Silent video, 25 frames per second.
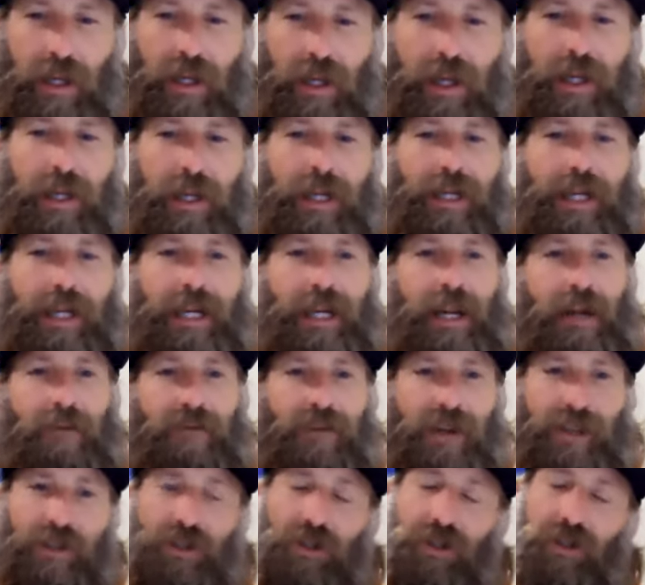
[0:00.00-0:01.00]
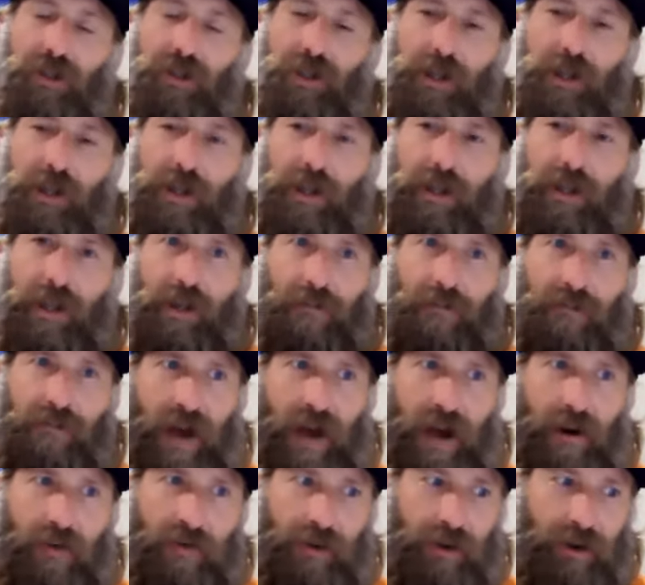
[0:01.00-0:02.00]
Yeah. It took the
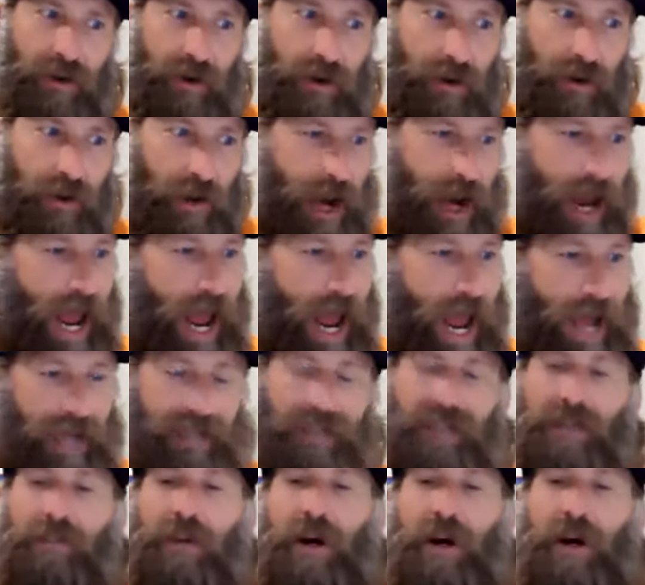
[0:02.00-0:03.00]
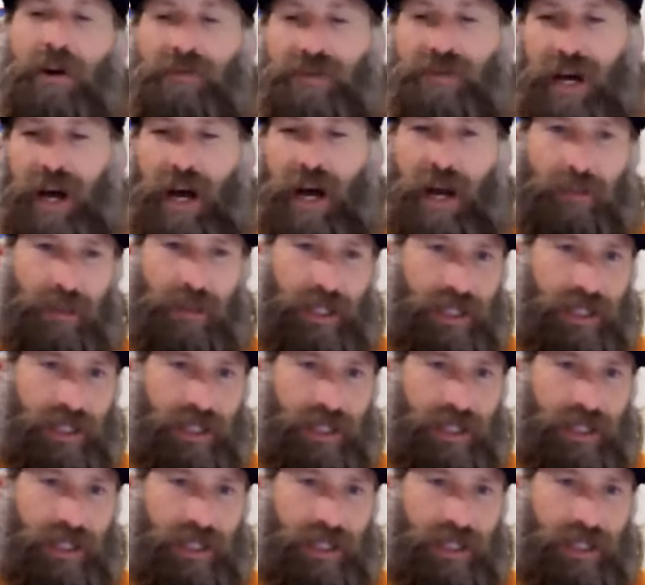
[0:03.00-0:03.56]
founder X amount of time,